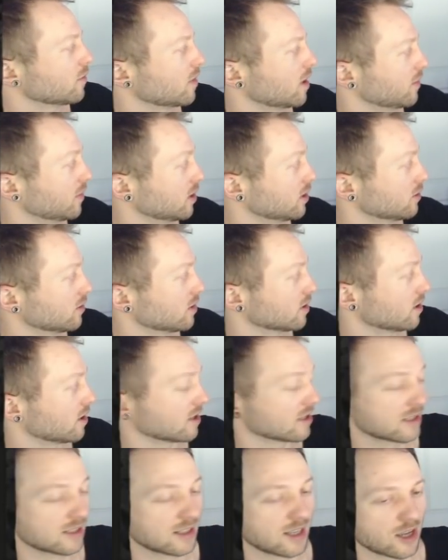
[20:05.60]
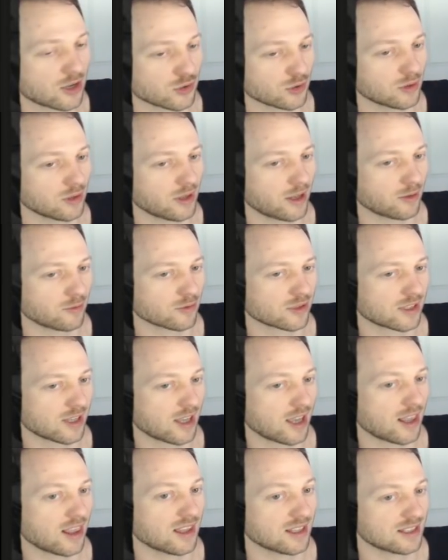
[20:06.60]
maybe do it on a schedule. Like we'll
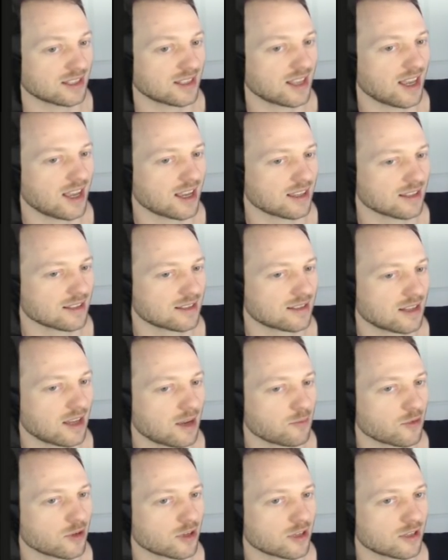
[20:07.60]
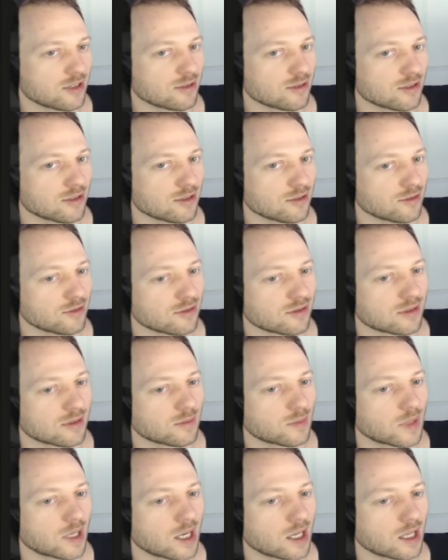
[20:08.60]
say this day at this time we're gonna do the news,
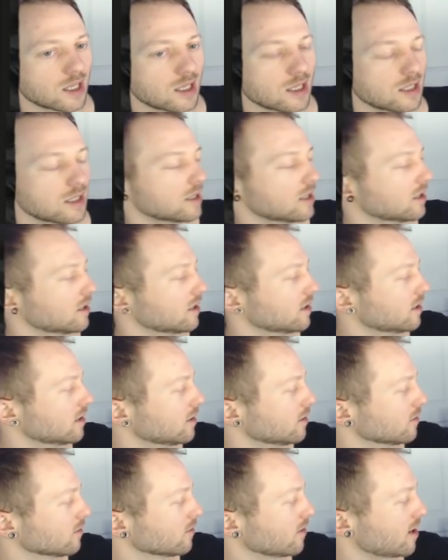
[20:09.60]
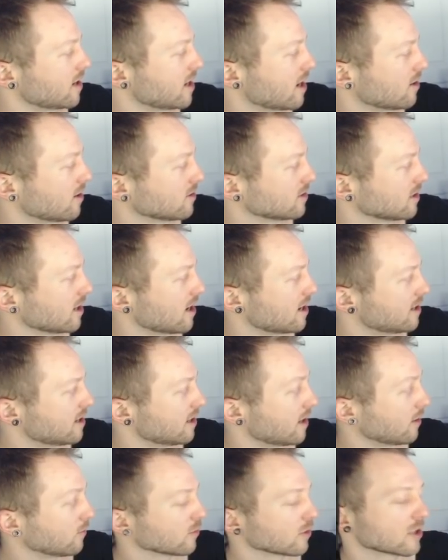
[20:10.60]
but right now it's kind of
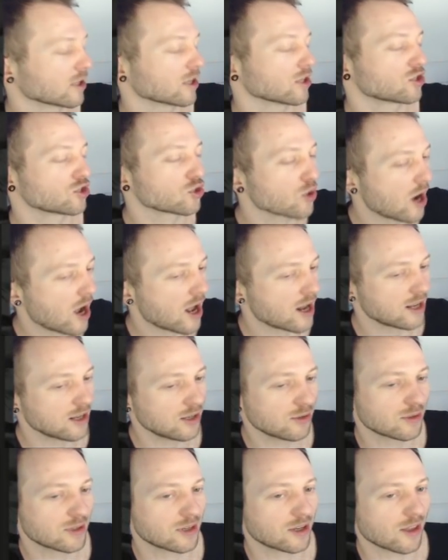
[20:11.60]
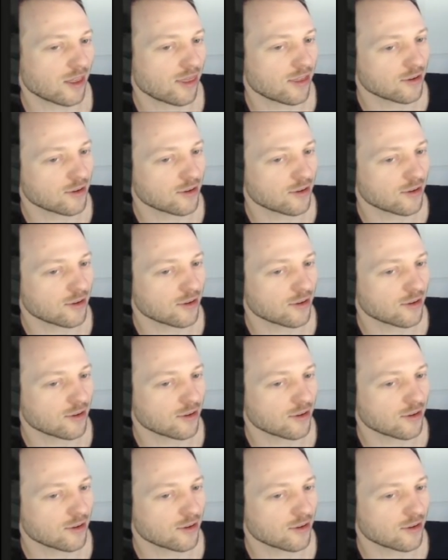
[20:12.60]
like we're gonna try to do it on